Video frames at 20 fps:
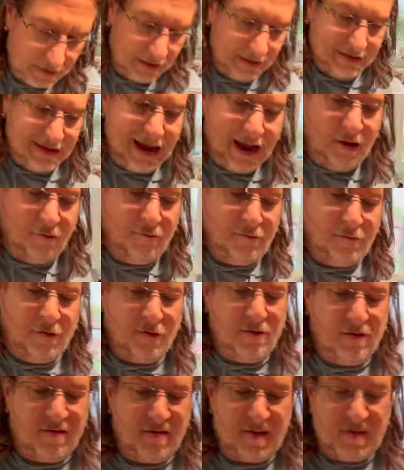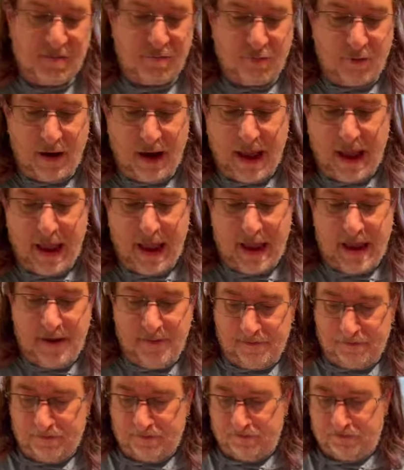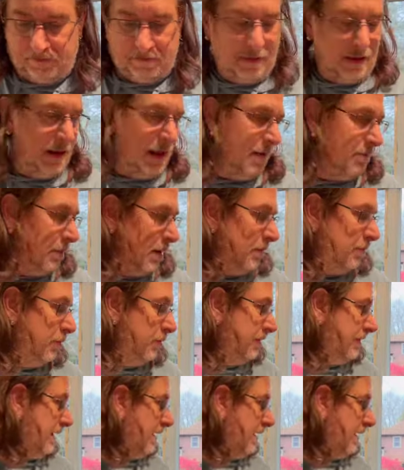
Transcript: Now, for the spray, I'm going to put